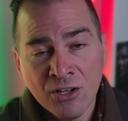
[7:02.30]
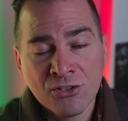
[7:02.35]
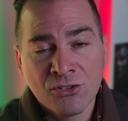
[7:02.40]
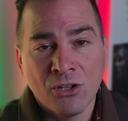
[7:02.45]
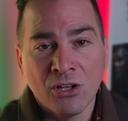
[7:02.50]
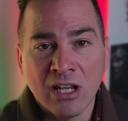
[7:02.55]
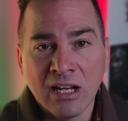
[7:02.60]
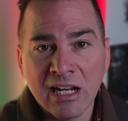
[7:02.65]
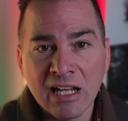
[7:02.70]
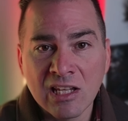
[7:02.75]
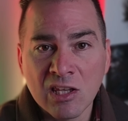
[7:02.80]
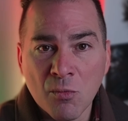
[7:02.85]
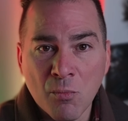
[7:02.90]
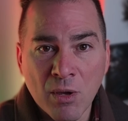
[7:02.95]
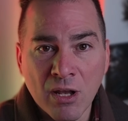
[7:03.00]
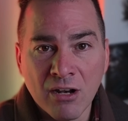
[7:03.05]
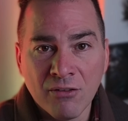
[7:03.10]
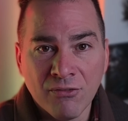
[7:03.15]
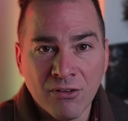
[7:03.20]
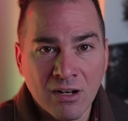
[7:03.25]
So you're going to get the
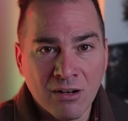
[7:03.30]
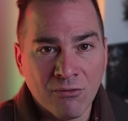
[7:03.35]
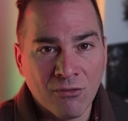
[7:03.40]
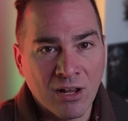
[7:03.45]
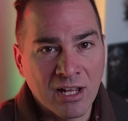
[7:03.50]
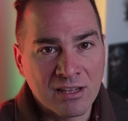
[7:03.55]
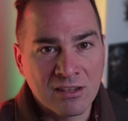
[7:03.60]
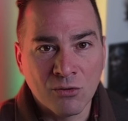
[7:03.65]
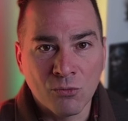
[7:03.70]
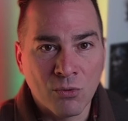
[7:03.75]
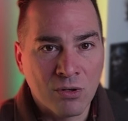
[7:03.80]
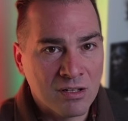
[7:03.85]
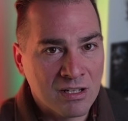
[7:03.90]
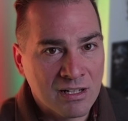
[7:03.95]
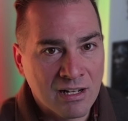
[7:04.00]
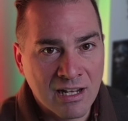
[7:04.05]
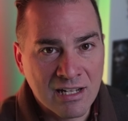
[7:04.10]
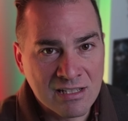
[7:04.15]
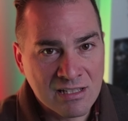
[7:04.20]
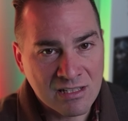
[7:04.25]
benefit of like the really
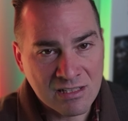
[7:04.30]
nice